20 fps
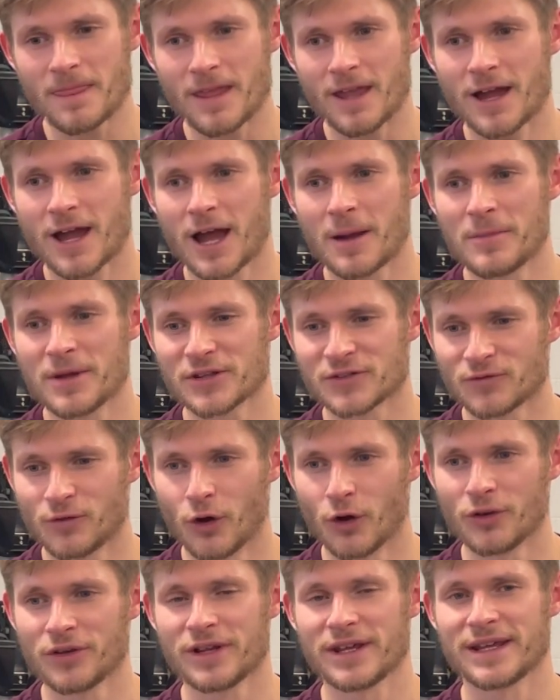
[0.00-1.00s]
It's
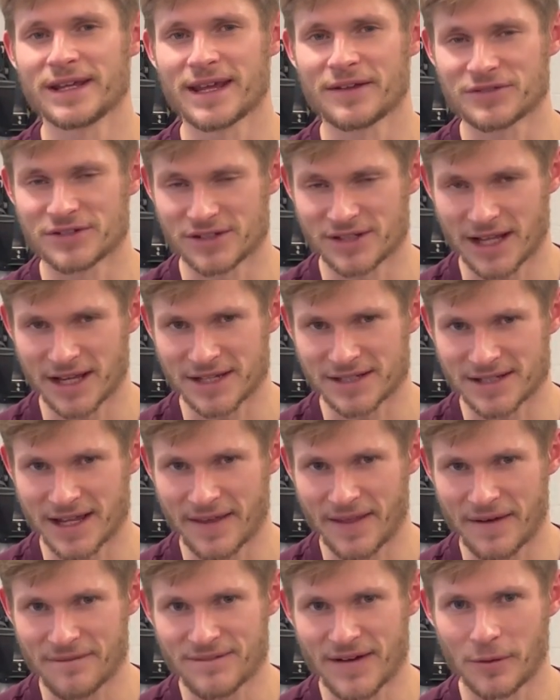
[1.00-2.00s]
fun. It gives us, like I
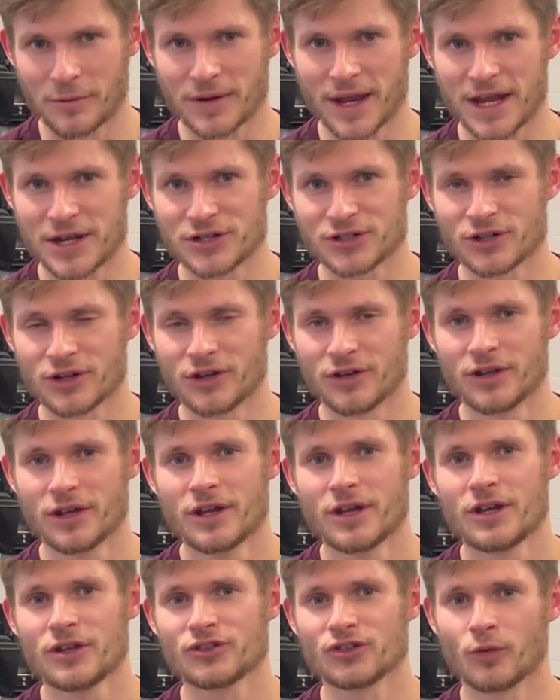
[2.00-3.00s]
say, that foundation
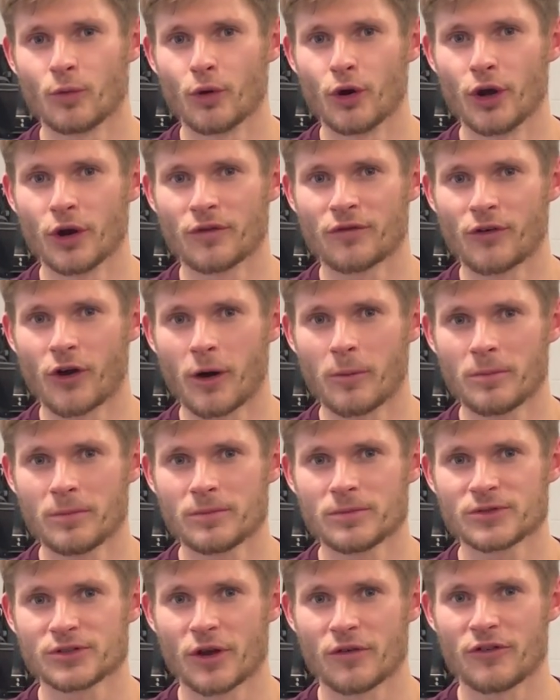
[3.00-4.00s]
to work from.
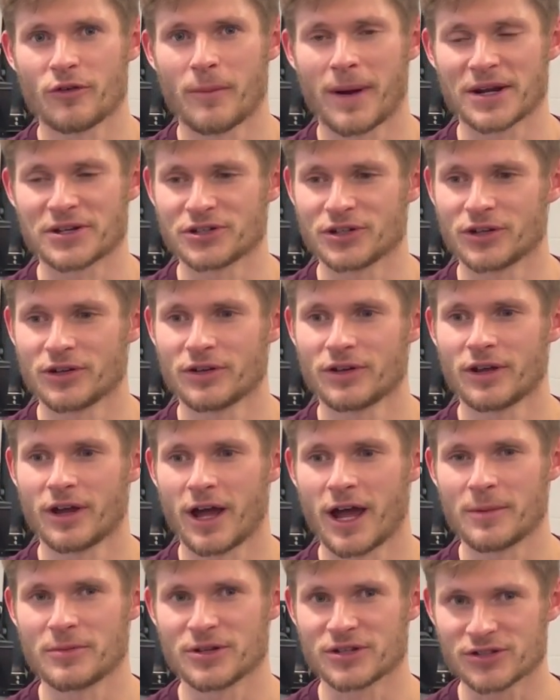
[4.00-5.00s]
So if you imagine
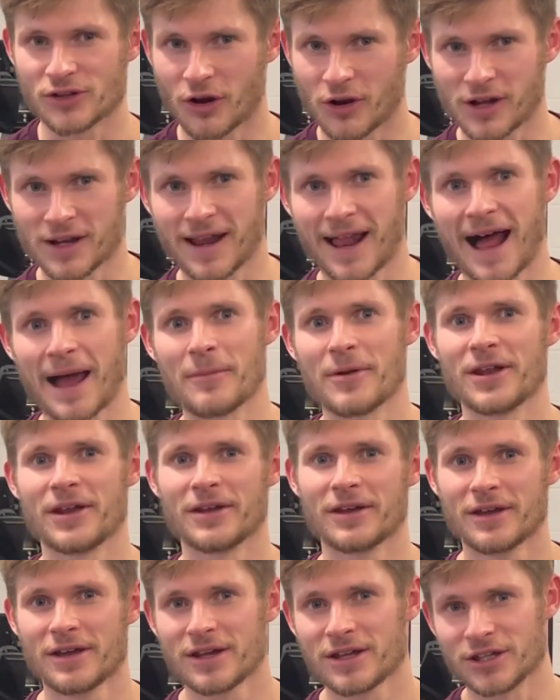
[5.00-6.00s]
you're sort of
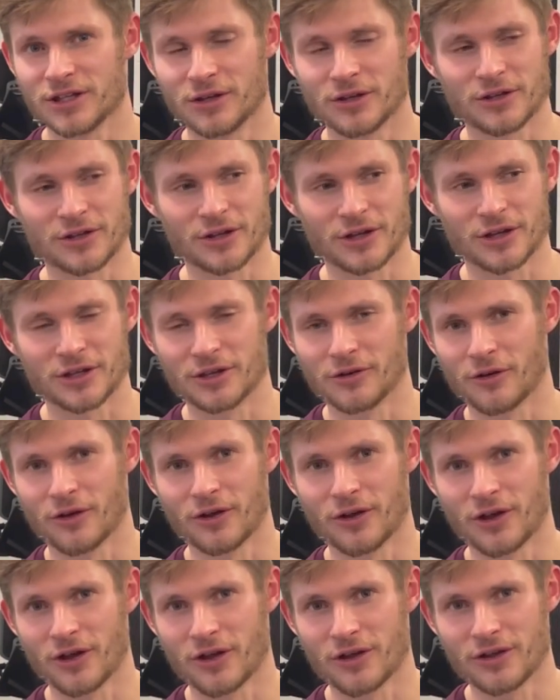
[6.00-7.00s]
climbing,
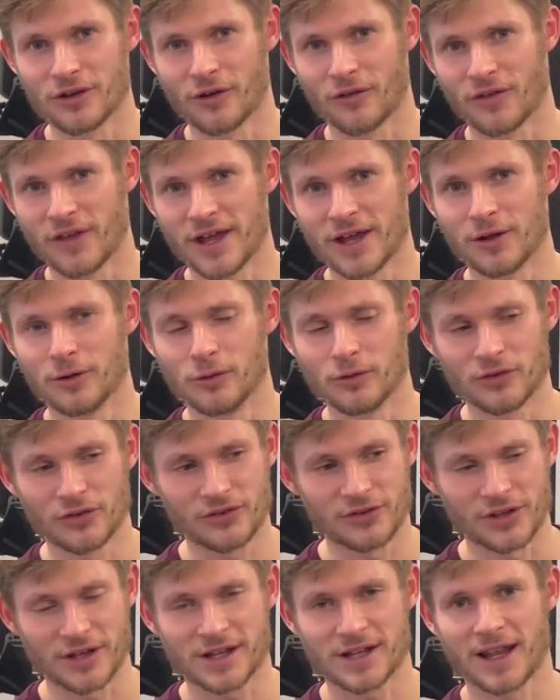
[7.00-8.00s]
you're on the
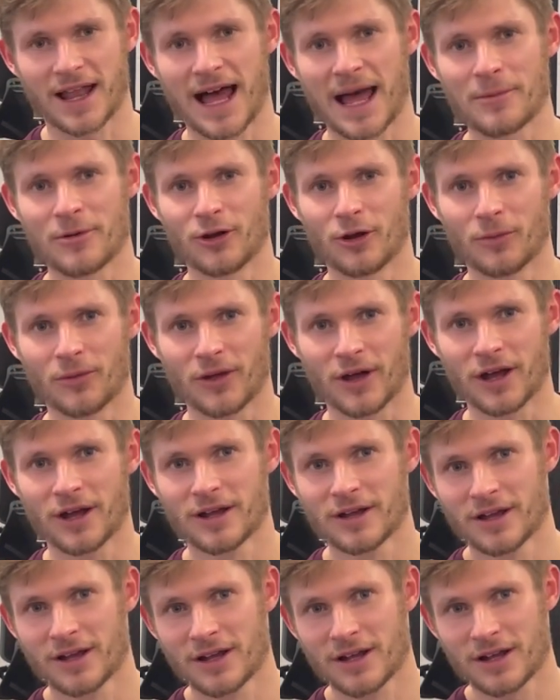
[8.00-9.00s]
hills, you're climbing
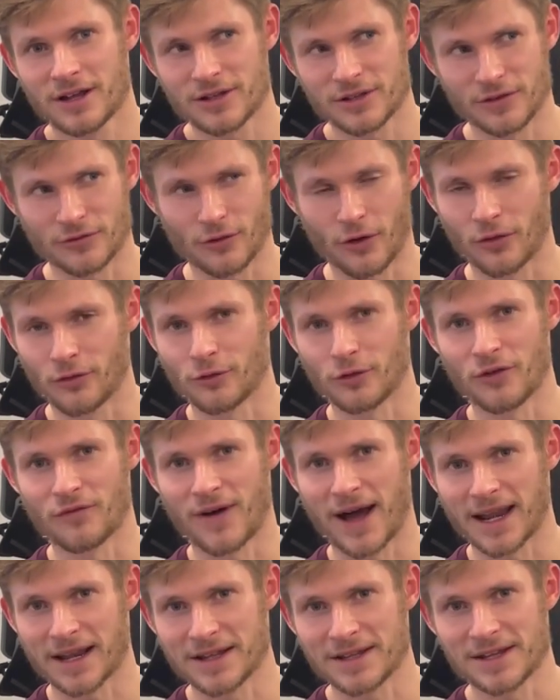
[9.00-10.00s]
up you've gone through the
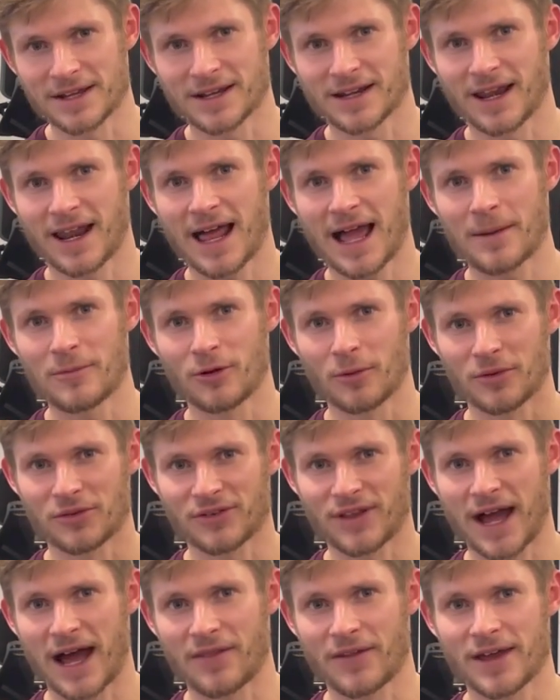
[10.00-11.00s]
valley, you're climbing up the
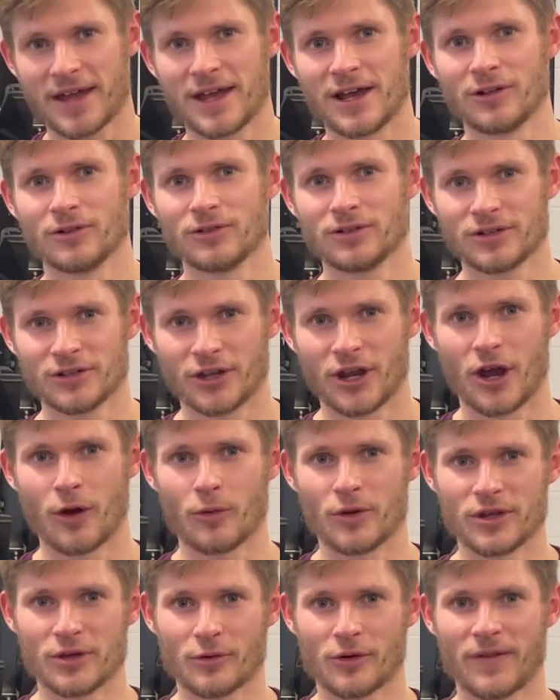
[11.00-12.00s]
start of the hill,
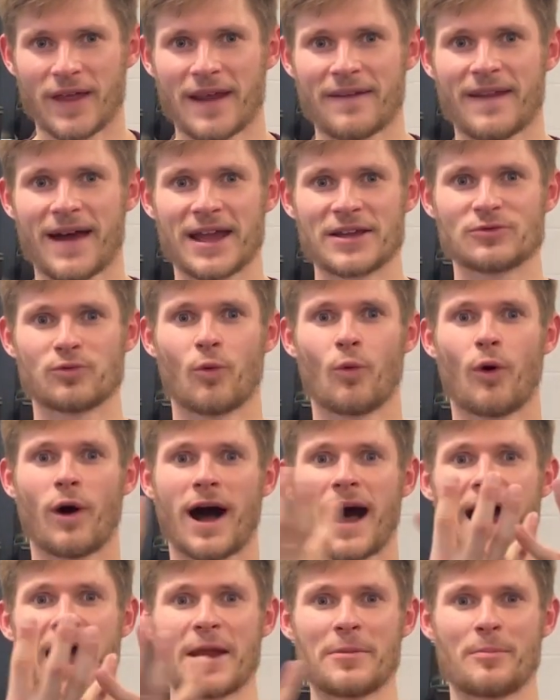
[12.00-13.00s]
where you're in that nice
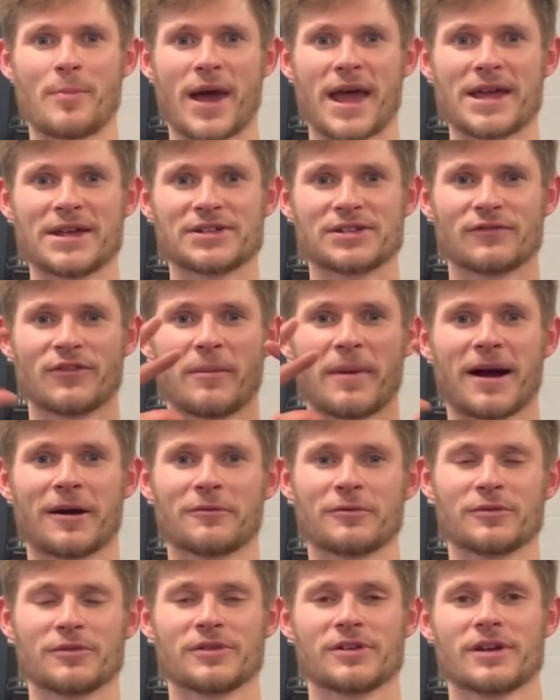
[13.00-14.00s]
wide base of the
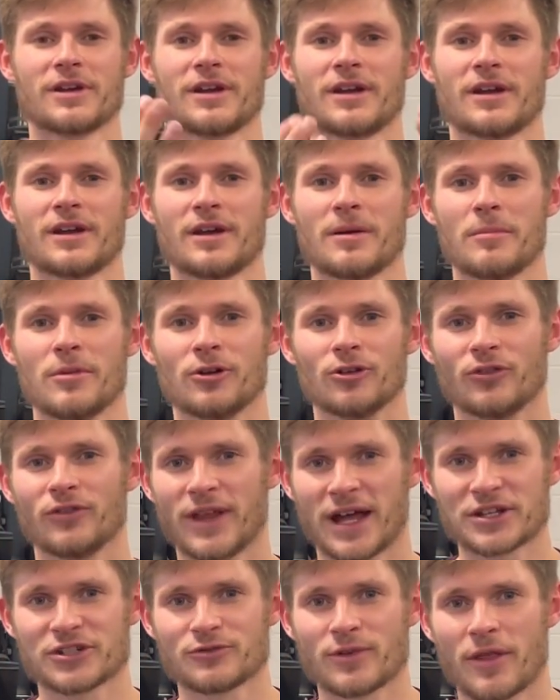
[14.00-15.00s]
mountain, building
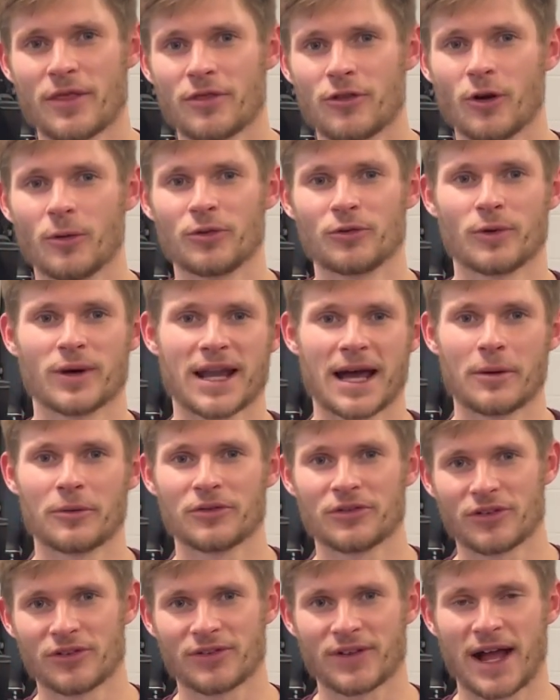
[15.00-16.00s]
that strength up to allow
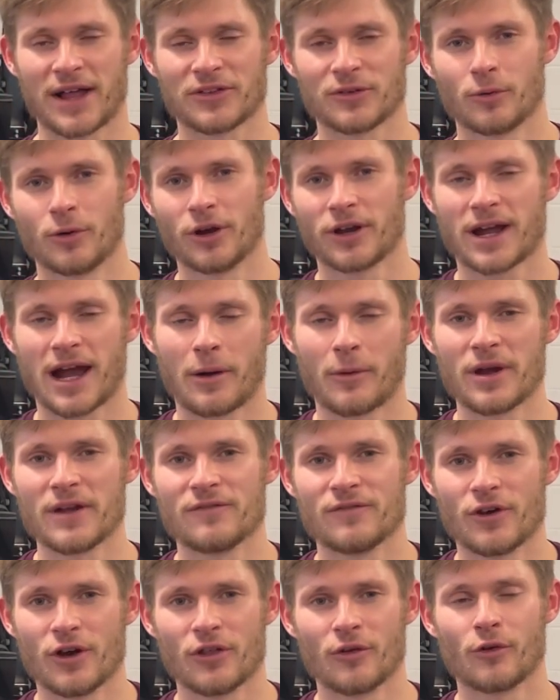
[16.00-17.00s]
us to start to work our way
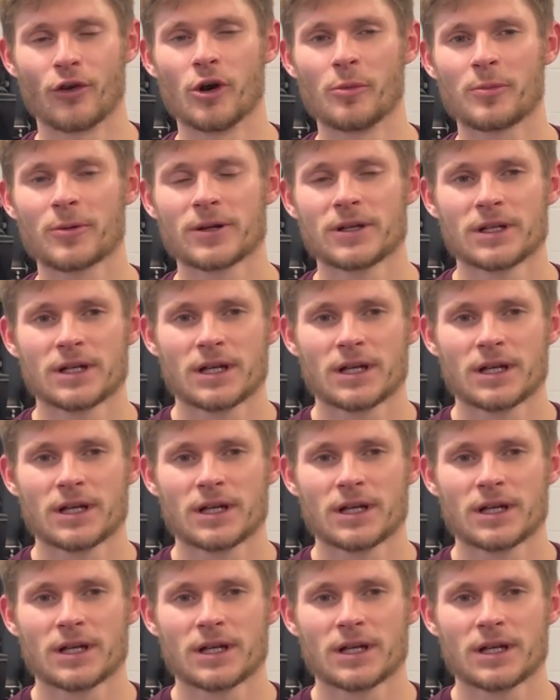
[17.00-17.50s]
further up.